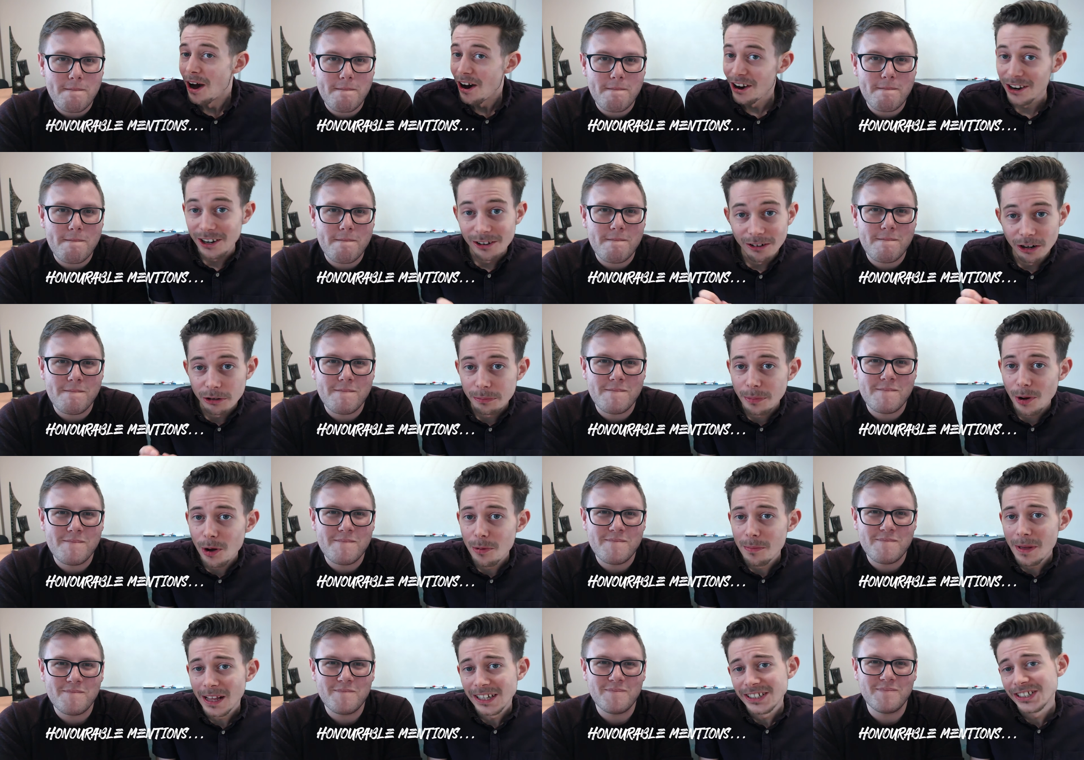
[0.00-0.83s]
Speaker 1: honorable
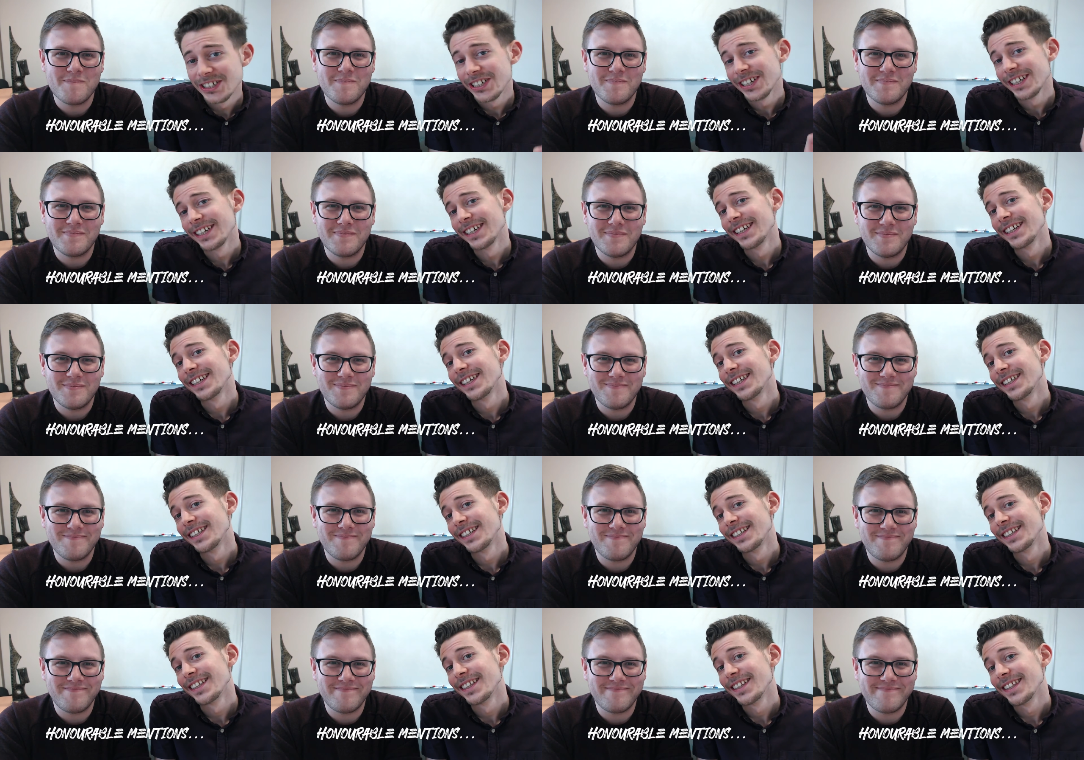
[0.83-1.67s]

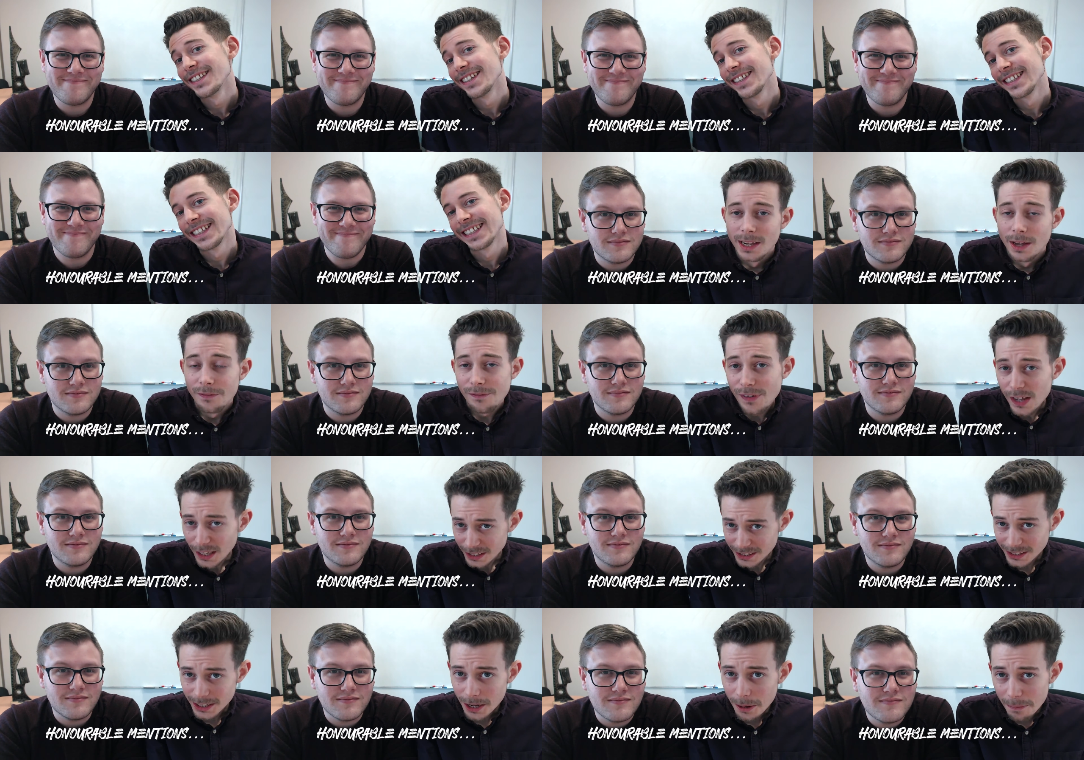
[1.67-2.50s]
mentions.
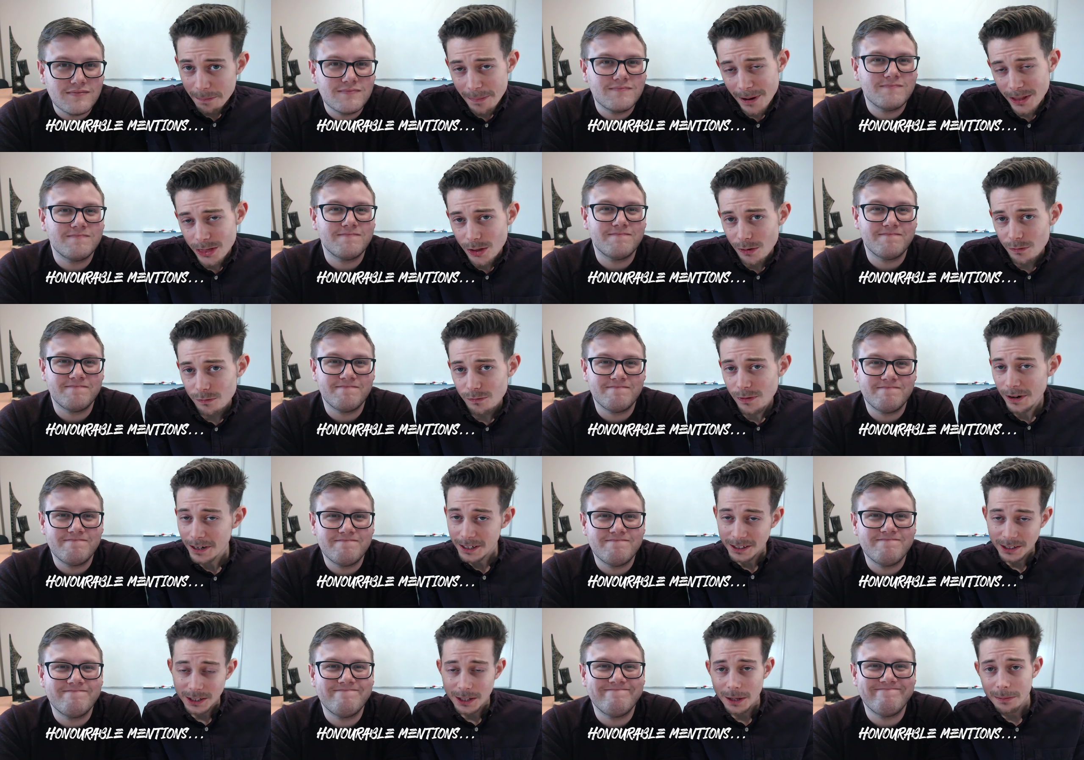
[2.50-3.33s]
First up in the
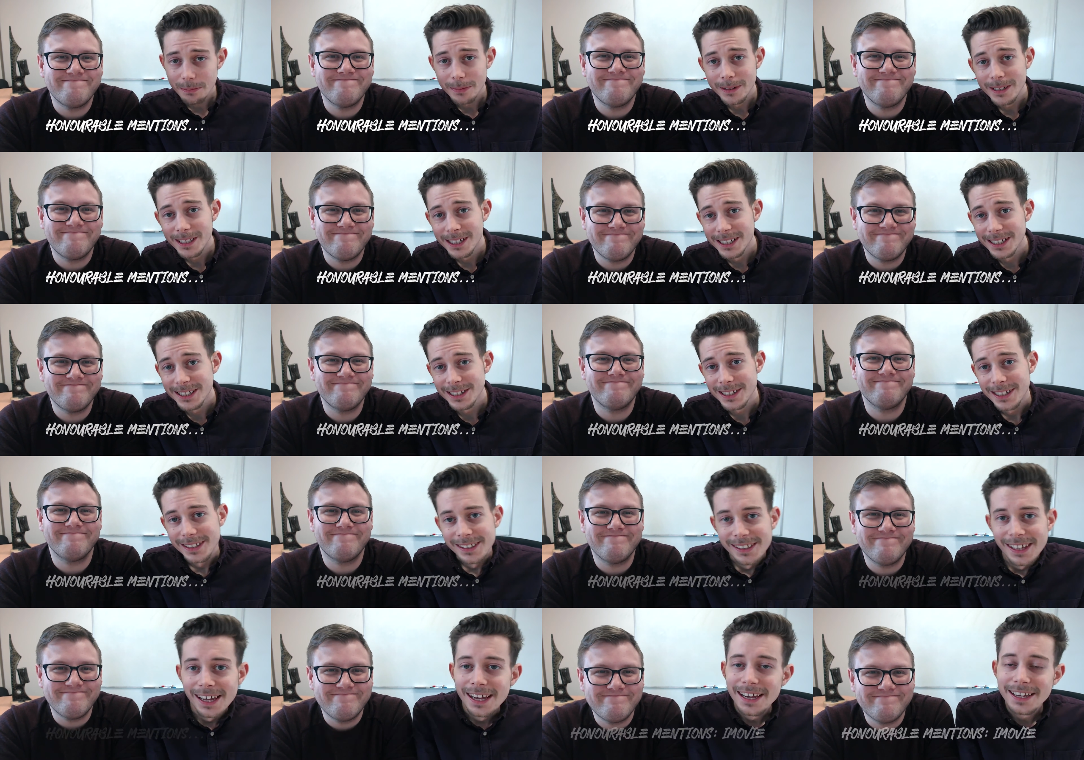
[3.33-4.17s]
runners up list
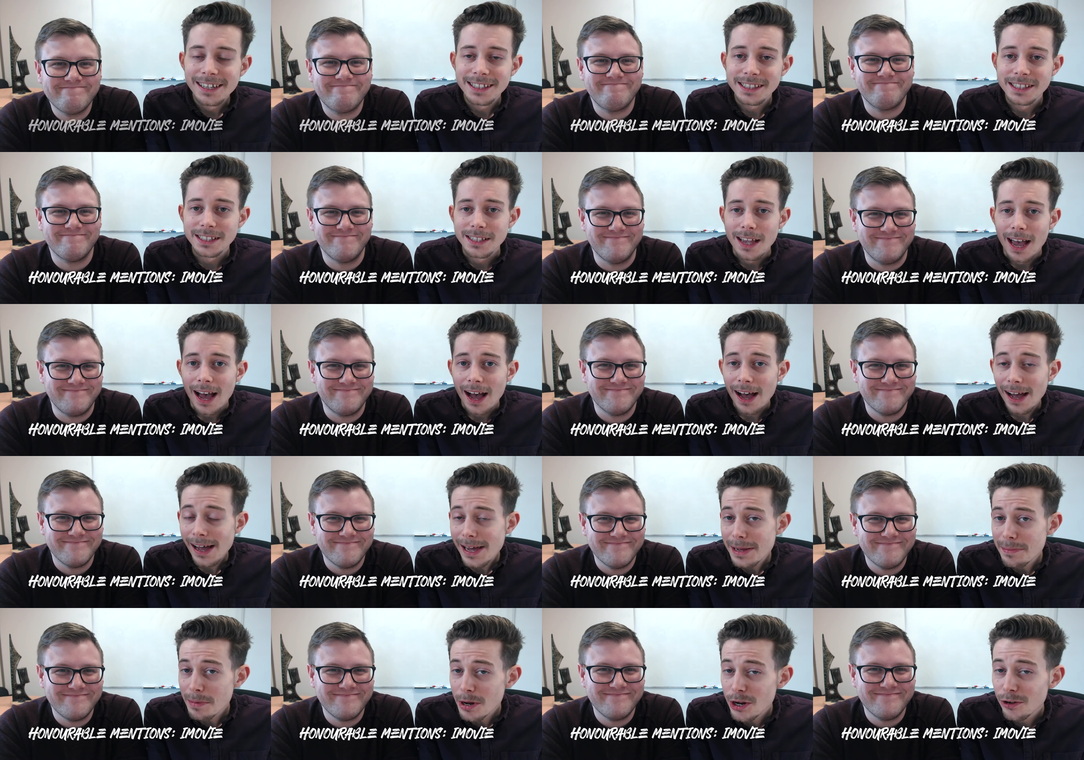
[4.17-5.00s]
it's
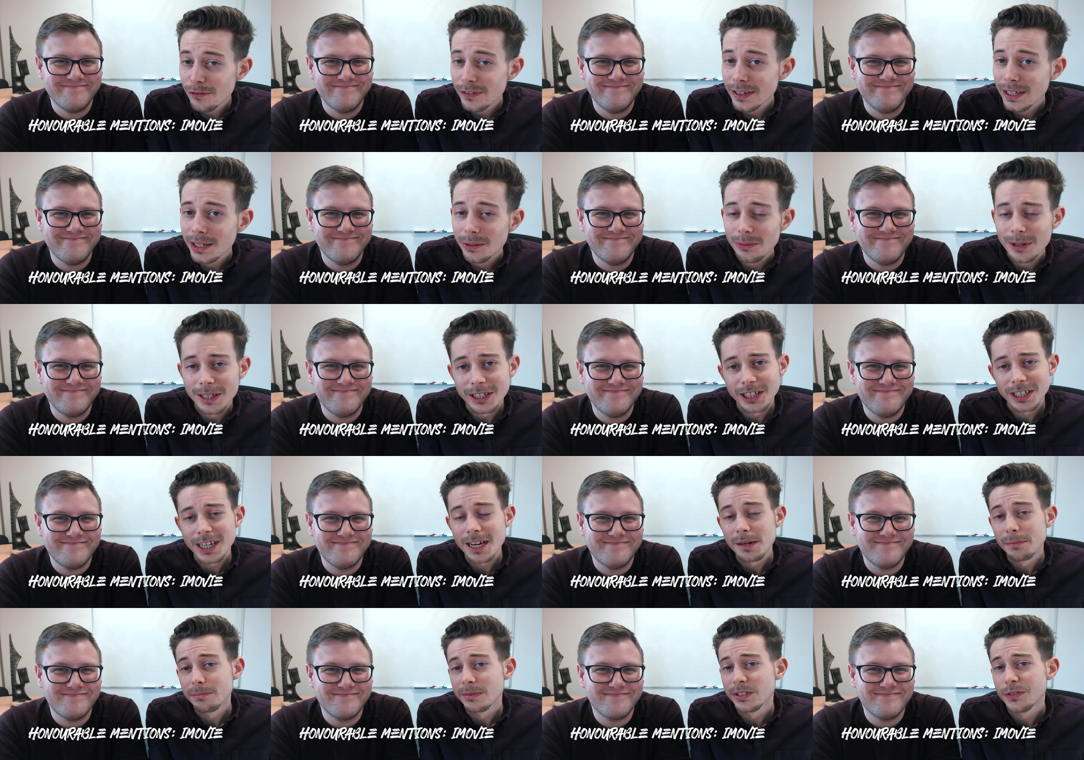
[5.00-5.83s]
iMovie, which
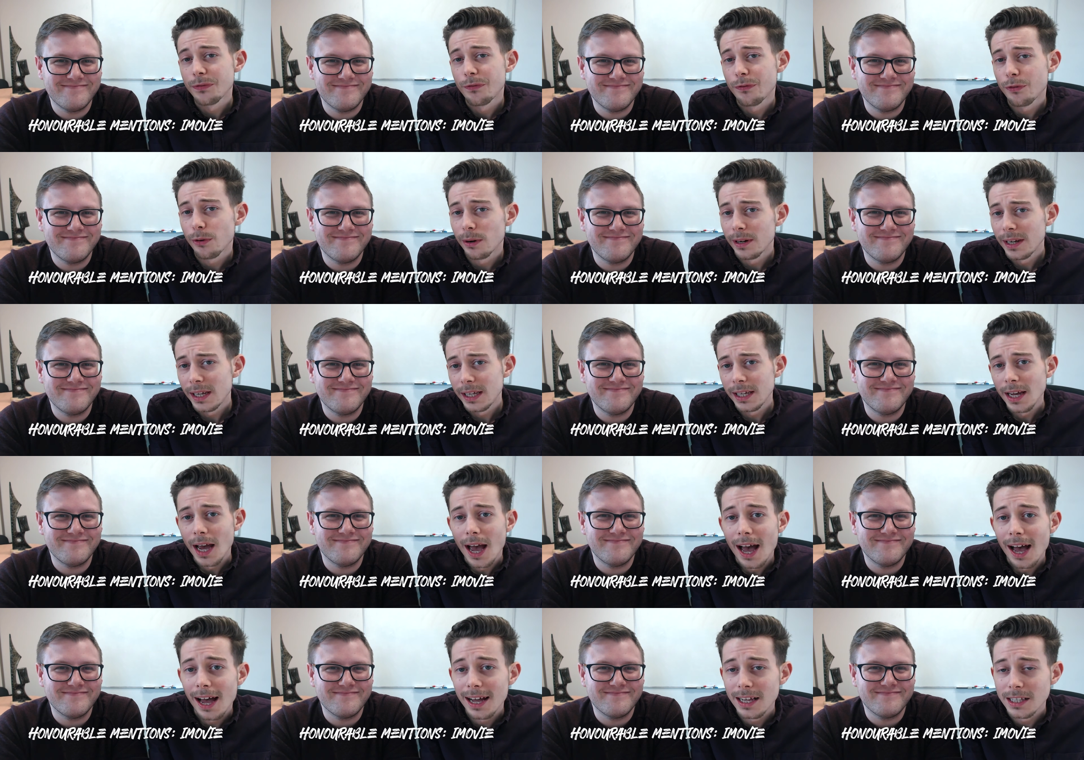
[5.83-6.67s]
comes
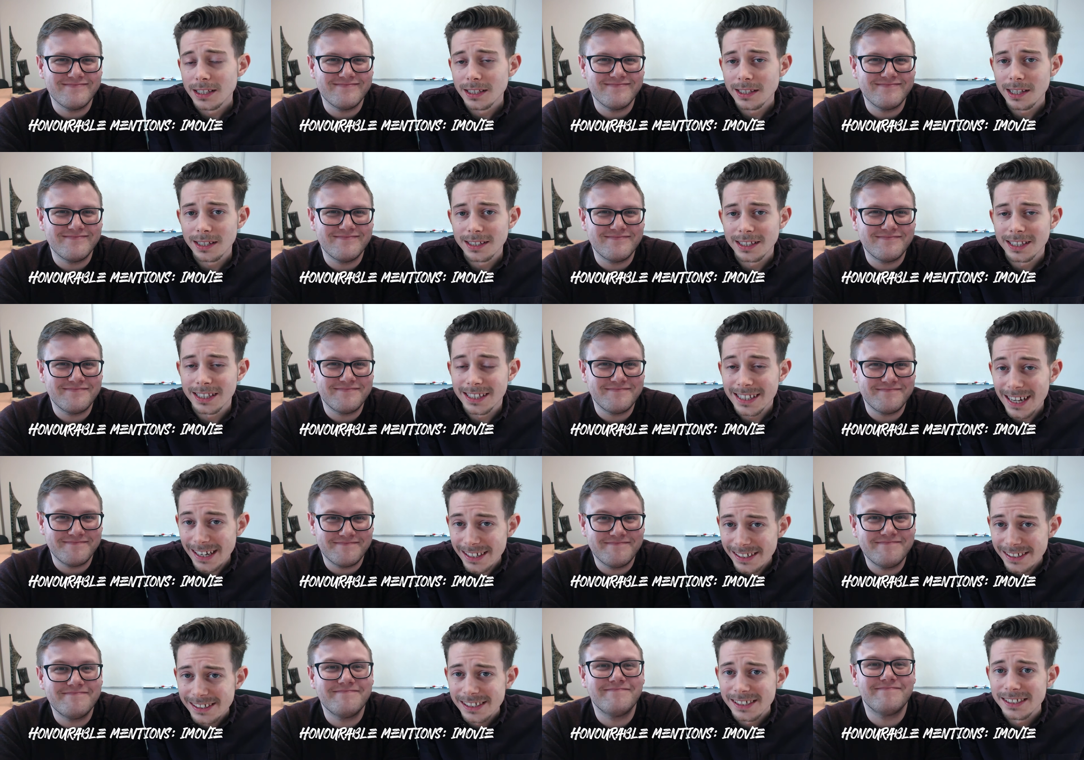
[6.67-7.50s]
free as a
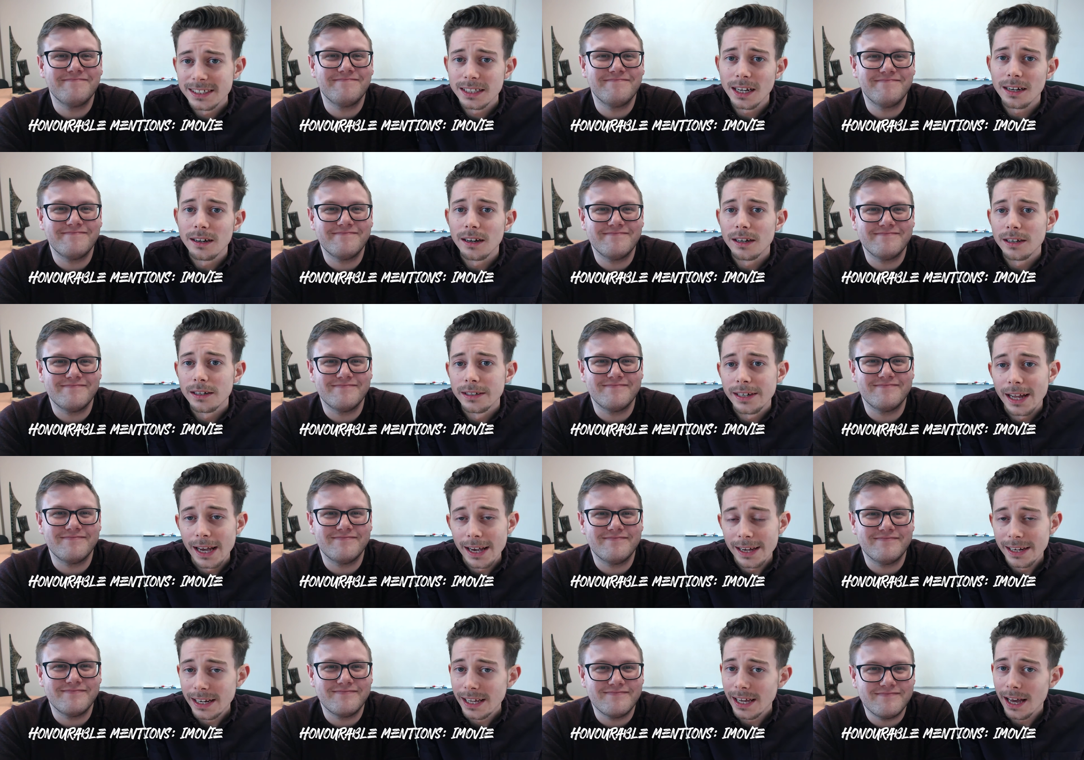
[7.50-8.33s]
standard on
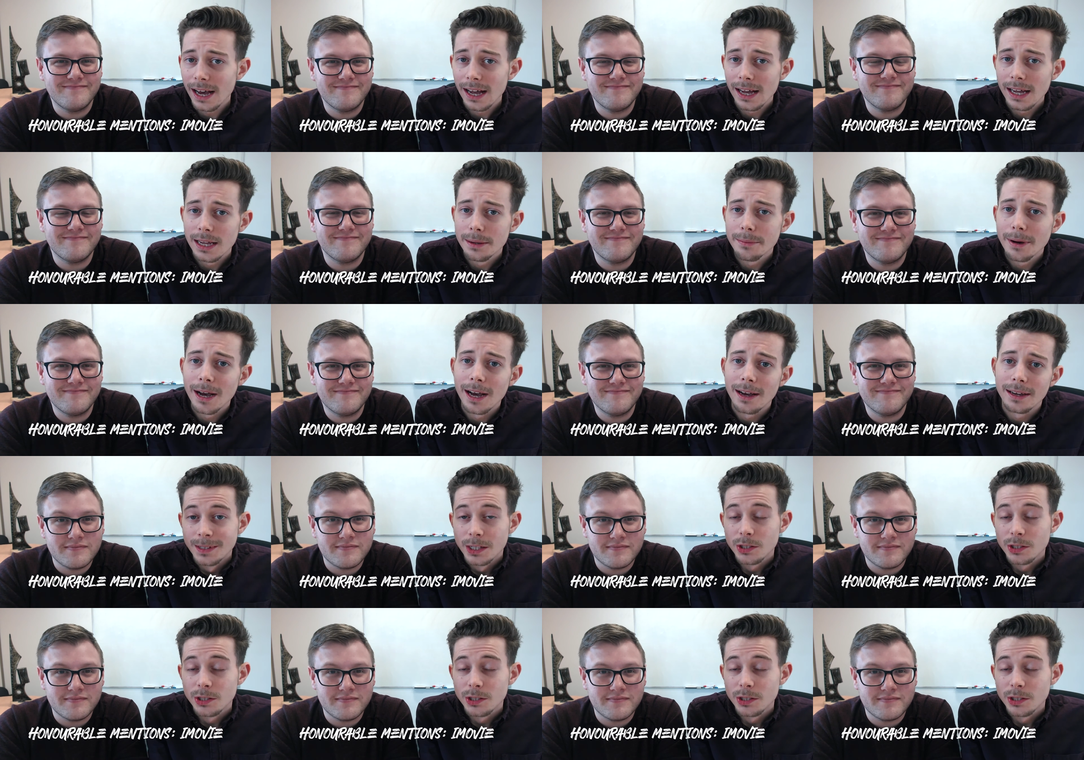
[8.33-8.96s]
any iMac.